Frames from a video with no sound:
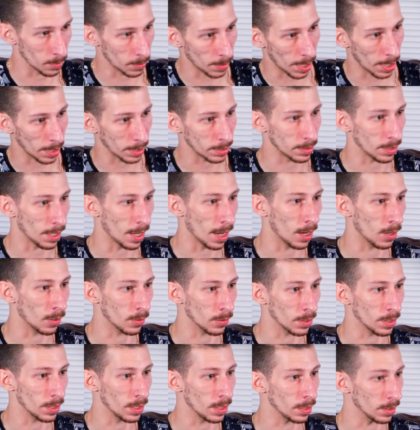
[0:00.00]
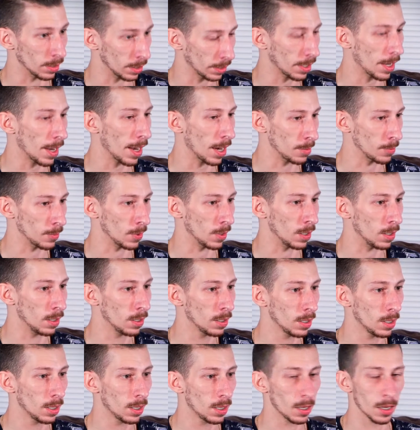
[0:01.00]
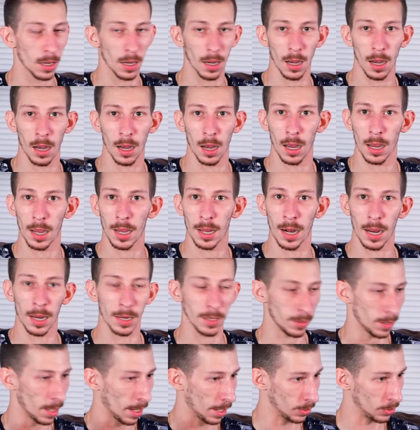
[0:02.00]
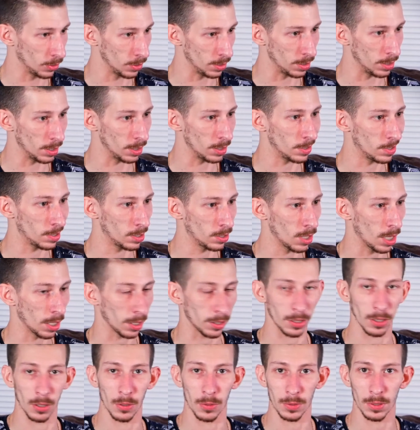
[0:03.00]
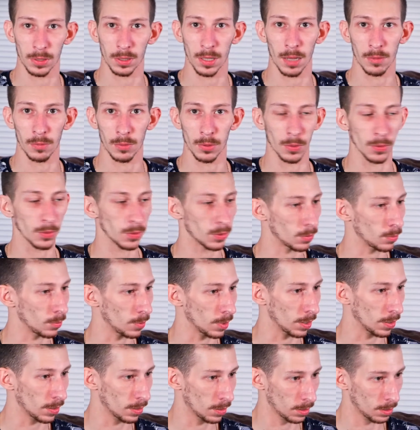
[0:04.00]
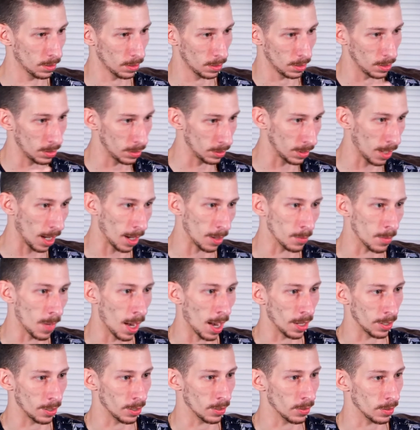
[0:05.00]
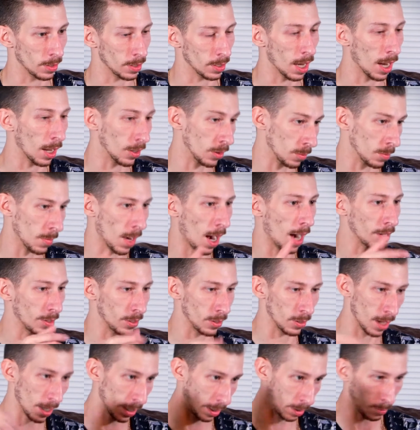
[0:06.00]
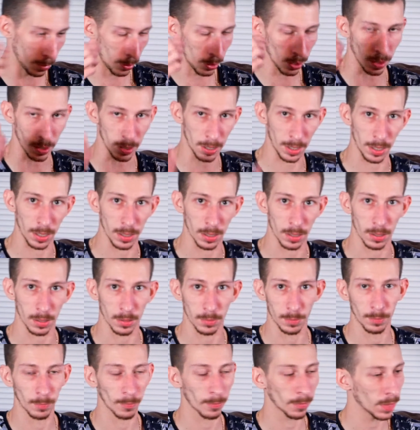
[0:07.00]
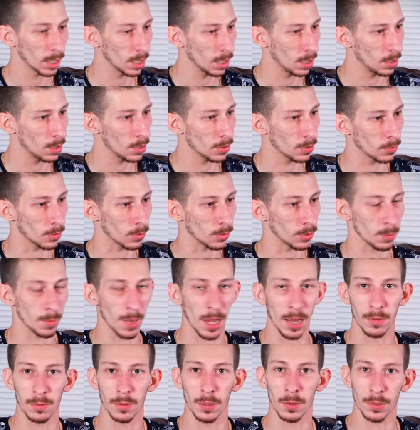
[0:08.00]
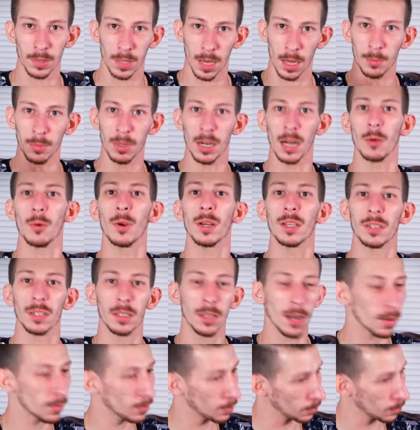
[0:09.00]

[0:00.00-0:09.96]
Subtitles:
back down in the camera. And I actually did detect those levels with it's got monitoring. On the monitor I can plug in and throw some headphones on. But anyways, enough